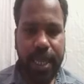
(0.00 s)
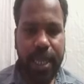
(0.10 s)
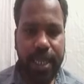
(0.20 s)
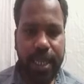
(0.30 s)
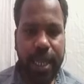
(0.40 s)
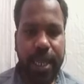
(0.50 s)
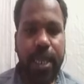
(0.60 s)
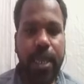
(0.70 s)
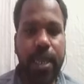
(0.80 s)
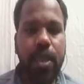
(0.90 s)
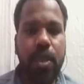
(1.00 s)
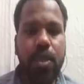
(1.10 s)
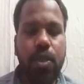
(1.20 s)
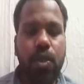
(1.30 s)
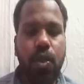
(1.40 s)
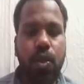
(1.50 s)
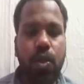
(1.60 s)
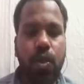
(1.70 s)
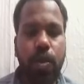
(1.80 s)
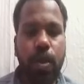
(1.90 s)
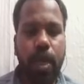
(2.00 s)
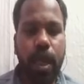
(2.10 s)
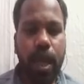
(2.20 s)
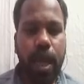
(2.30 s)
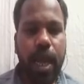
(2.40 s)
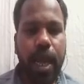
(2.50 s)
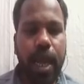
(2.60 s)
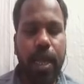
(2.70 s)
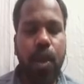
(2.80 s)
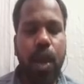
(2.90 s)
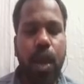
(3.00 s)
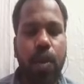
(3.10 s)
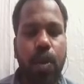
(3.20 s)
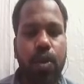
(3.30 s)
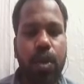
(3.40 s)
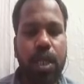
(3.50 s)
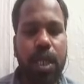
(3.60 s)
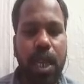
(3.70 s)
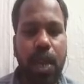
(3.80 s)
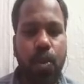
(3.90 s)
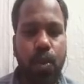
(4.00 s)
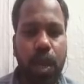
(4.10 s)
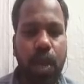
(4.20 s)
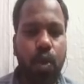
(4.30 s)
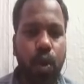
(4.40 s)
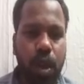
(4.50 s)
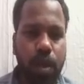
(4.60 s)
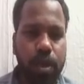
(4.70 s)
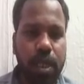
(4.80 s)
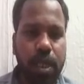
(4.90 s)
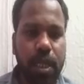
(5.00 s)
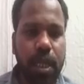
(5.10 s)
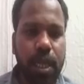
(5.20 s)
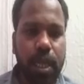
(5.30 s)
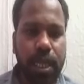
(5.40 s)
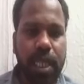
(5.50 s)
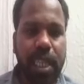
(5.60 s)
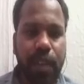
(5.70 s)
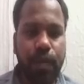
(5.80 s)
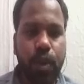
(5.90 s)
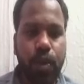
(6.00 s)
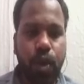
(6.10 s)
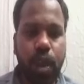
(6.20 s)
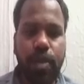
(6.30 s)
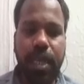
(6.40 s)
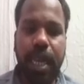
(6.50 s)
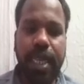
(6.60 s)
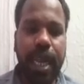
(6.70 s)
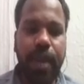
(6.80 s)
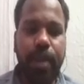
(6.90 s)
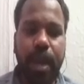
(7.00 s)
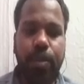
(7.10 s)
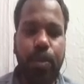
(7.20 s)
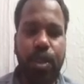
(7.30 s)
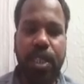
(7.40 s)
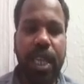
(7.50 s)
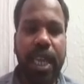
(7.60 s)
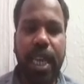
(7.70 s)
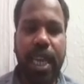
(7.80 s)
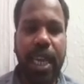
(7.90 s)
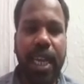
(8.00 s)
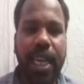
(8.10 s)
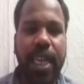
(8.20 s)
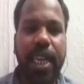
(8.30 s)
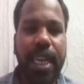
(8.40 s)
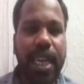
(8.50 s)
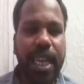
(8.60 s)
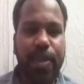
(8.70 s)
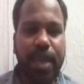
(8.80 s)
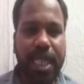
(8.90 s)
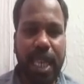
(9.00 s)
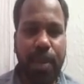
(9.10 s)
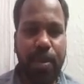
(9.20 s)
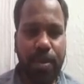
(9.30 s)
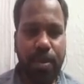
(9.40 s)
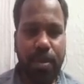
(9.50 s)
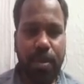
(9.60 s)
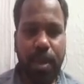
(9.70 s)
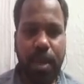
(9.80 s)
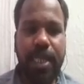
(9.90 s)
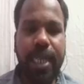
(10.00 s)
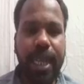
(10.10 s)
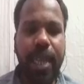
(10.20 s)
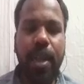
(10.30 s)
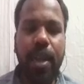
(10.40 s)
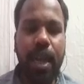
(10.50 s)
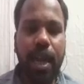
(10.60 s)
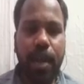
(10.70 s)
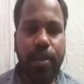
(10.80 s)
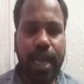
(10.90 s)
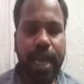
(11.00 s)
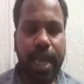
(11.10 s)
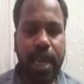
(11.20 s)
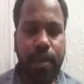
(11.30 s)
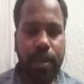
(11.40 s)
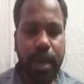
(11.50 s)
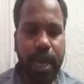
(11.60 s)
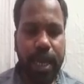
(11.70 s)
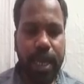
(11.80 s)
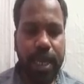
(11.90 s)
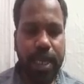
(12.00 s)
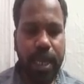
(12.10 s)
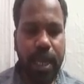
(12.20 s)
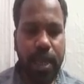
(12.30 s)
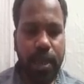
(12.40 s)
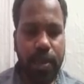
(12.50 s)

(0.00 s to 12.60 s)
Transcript: things, right? So and now I want to see only columns, df dot columns, and I'm not running in my same cell. I'm taking another cell.